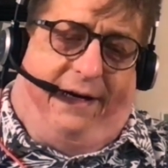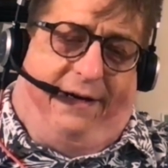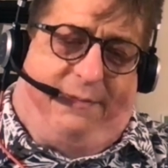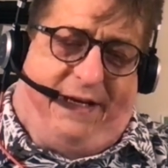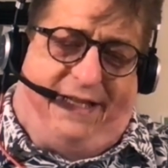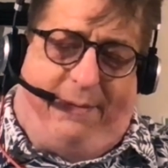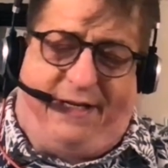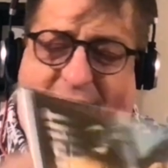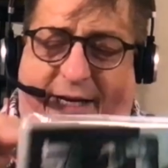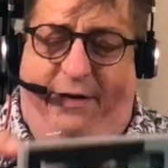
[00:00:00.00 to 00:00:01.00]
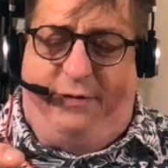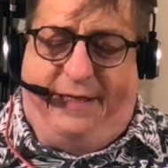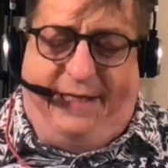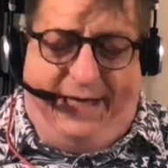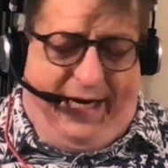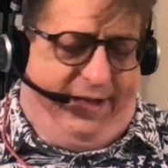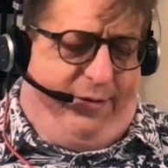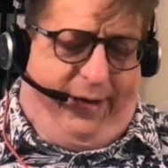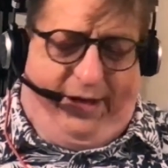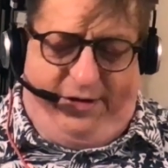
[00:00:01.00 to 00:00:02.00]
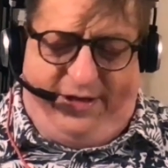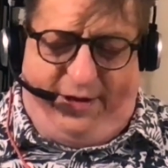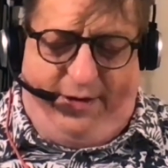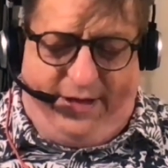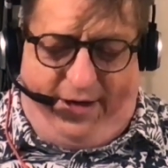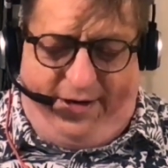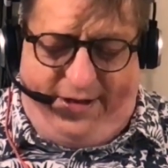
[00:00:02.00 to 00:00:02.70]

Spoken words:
is by Sabatini, who's not the regular series artist.